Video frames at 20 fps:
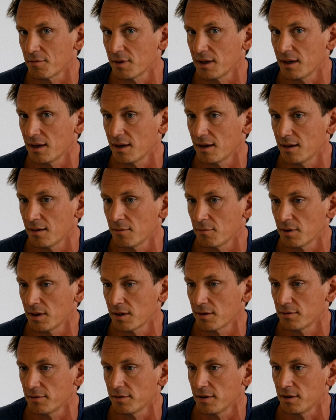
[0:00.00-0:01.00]
we
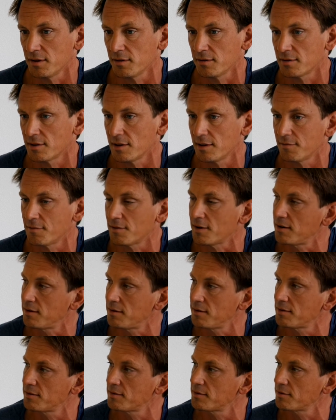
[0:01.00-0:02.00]
continuously
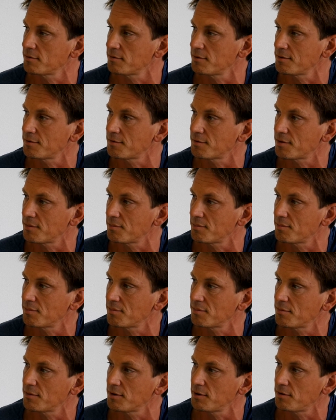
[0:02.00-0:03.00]
fund students
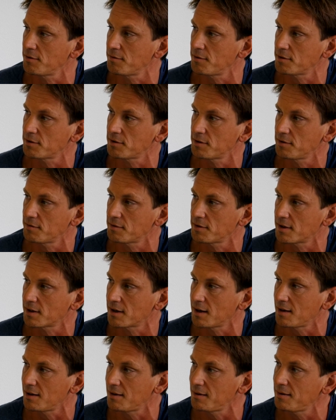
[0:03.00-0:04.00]
from University of
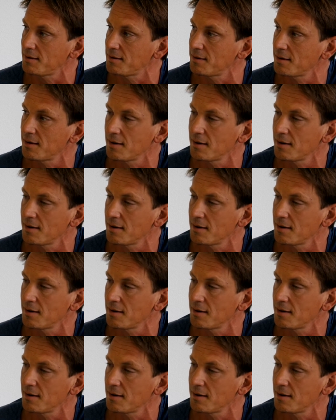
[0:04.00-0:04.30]
St. Gallen